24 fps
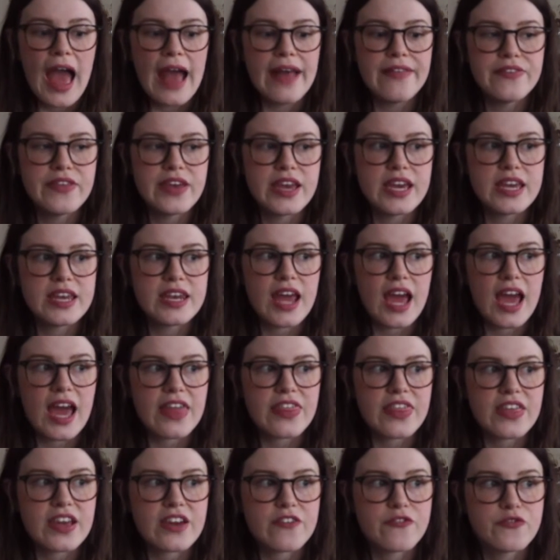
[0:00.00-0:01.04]
And then I
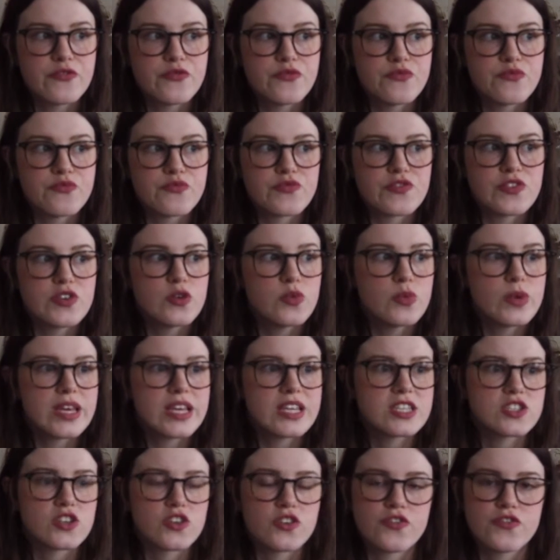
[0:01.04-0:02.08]
think a few
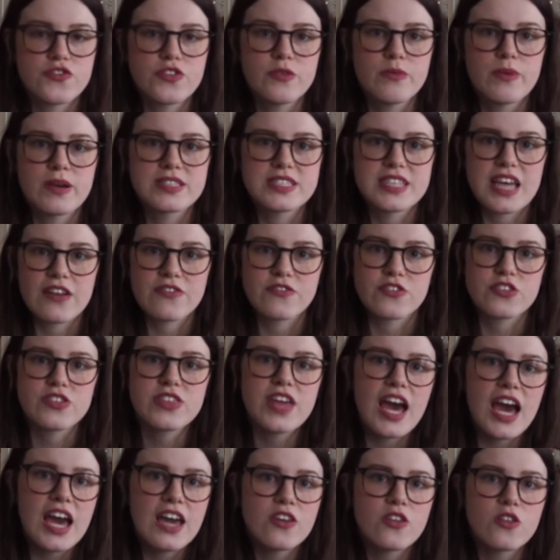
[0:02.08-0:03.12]
weeks or a few months after
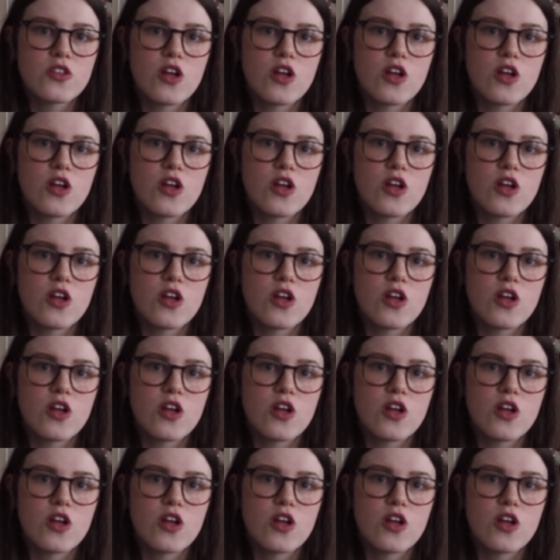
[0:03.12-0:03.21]
that,